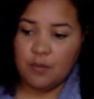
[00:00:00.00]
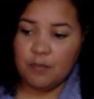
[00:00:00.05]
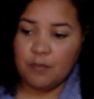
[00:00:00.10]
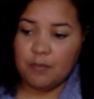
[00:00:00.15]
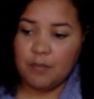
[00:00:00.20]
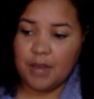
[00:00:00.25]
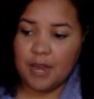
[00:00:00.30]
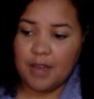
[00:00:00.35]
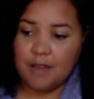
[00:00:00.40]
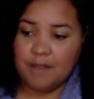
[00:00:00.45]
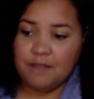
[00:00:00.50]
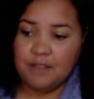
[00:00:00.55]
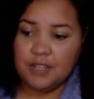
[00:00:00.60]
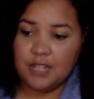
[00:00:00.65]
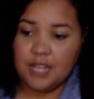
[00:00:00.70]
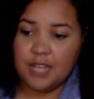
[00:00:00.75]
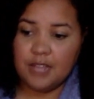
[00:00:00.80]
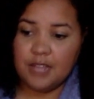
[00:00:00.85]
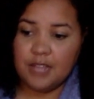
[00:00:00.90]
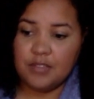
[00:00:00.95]
but I feel
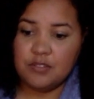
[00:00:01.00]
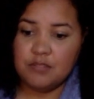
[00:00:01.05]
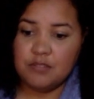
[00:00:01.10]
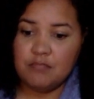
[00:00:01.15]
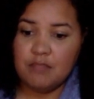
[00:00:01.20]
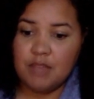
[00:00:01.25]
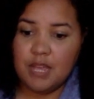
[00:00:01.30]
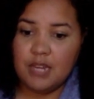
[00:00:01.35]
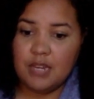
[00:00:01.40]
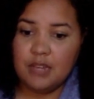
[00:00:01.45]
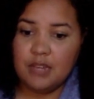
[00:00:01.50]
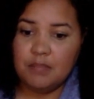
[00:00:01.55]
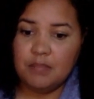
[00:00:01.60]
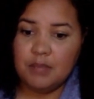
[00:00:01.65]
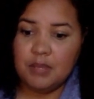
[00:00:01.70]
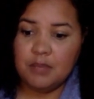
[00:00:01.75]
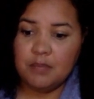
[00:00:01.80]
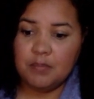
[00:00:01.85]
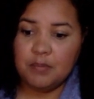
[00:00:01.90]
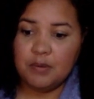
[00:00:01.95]
like there's many
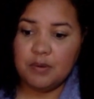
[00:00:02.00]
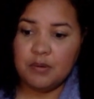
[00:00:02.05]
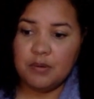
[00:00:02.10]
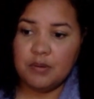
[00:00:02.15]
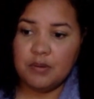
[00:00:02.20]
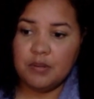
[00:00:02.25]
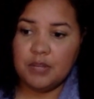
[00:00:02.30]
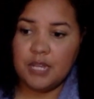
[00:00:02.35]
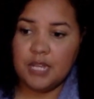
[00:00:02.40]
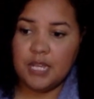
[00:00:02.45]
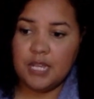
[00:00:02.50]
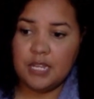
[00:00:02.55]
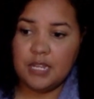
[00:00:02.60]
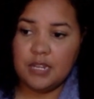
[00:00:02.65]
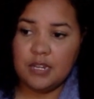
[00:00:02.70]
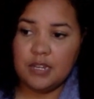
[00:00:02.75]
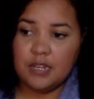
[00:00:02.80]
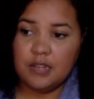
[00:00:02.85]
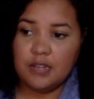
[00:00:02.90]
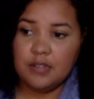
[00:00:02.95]
people
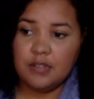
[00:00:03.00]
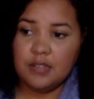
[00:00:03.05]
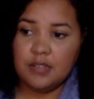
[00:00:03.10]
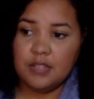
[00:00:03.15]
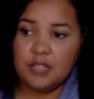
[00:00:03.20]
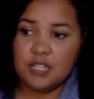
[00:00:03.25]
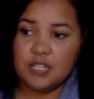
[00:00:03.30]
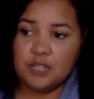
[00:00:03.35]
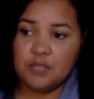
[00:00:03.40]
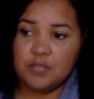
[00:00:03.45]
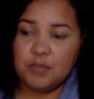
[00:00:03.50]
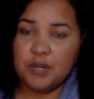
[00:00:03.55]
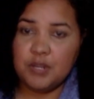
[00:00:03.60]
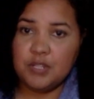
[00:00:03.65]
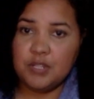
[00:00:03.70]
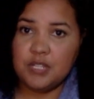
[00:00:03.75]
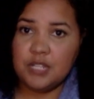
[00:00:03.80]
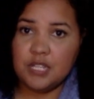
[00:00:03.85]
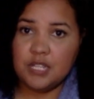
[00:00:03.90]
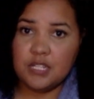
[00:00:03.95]
in this
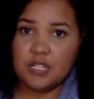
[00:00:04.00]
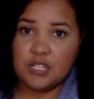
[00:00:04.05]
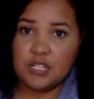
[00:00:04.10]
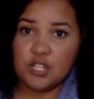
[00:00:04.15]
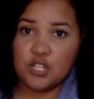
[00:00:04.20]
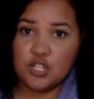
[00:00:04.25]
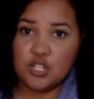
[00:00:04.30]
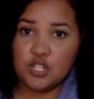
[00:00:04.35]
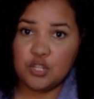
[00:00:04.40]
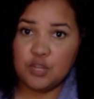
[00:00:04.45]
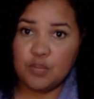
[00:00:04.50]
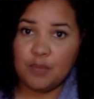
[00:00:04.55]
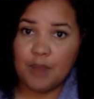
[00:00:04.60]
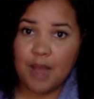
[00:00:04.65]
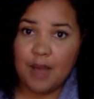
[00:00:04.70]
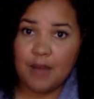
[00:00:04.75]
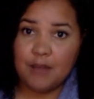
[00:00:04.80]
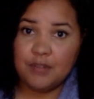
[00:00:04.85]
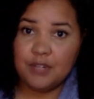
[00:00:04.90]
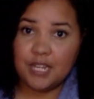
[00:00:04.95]
person's
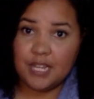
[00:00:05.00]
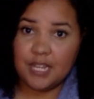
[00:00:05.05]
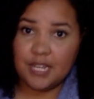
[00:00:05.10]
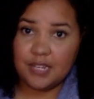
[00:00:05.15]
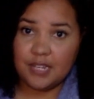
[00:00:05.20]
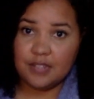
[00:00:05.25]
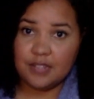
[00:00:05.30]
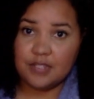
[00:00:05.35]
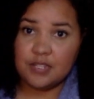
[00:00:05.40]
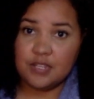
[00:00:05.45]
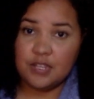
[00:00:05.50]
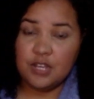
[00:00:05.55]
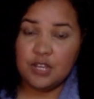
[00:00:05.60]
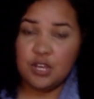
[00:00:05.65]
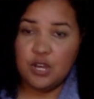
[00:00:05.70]
surroundings